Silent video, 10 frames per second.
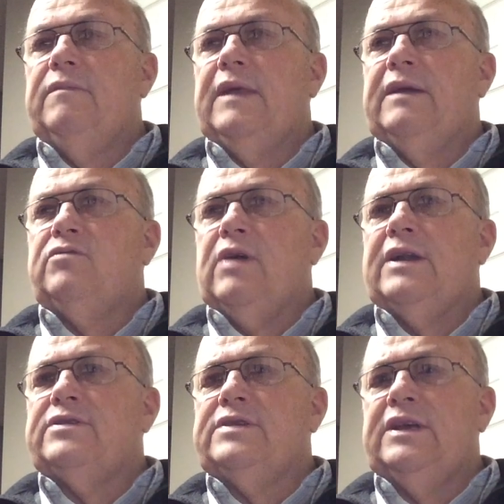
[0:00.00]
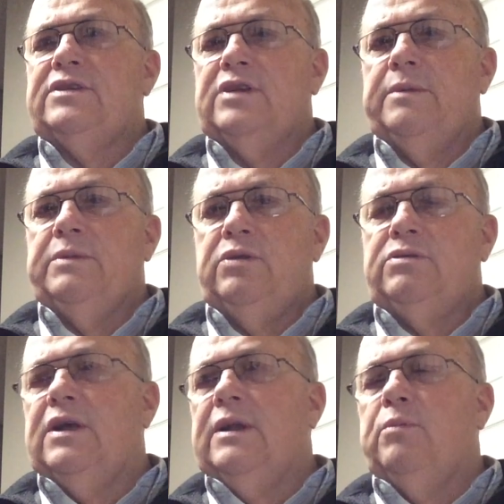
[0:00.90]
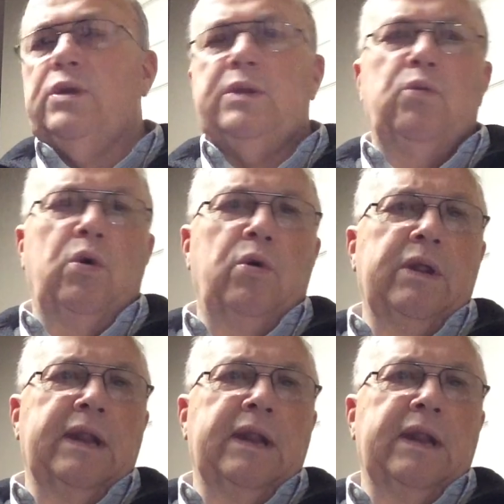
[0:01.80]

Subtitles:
they trying to sell you something, and you tell them what they want,